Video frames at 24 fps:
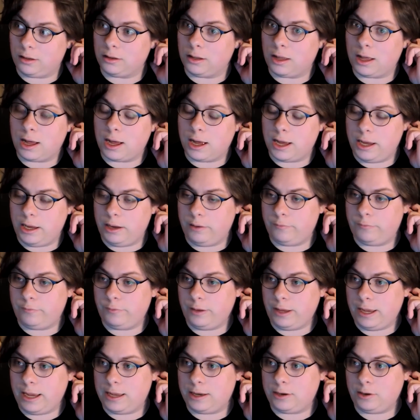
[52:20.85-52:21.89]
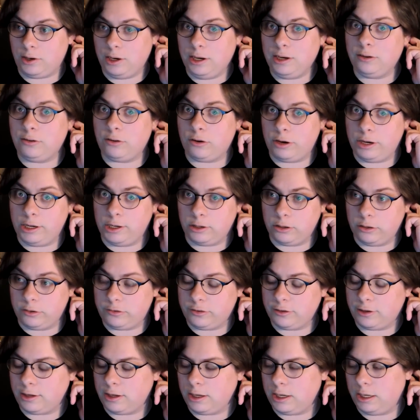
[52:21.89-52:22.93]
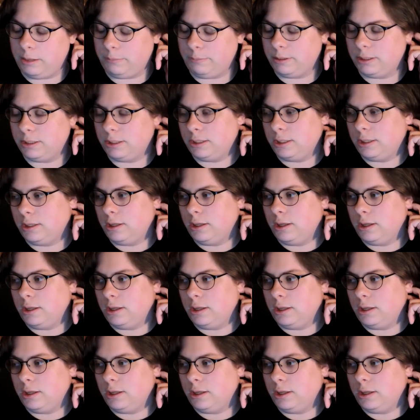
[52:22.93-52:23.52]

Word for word: alive at during her time.